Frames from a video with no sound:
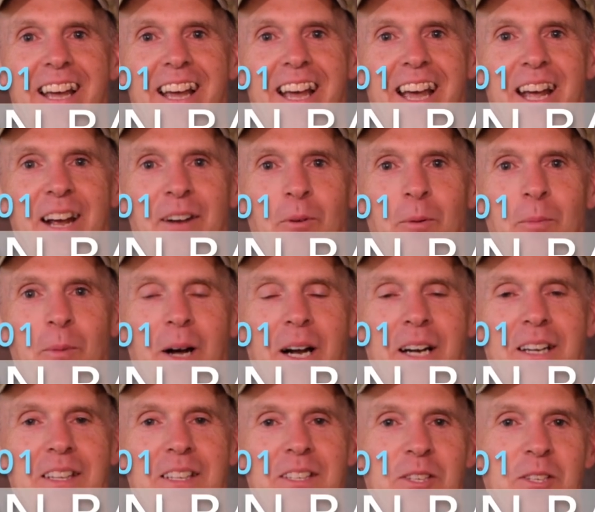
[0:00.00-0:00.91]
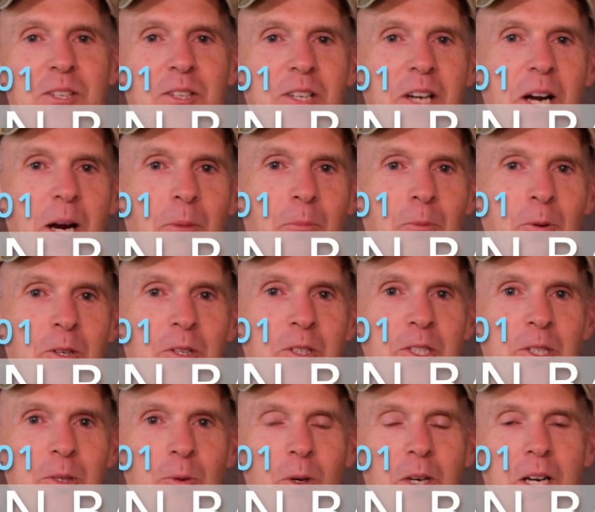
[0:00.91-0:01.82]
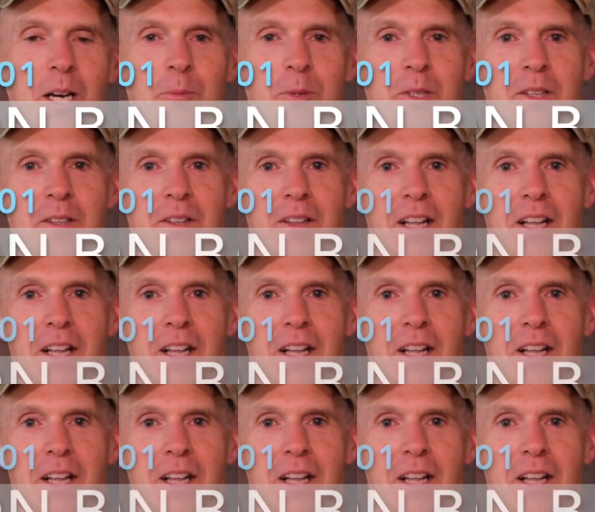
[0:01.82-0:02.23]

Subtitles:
Hey everybody, this is John Marucci. We're coming to you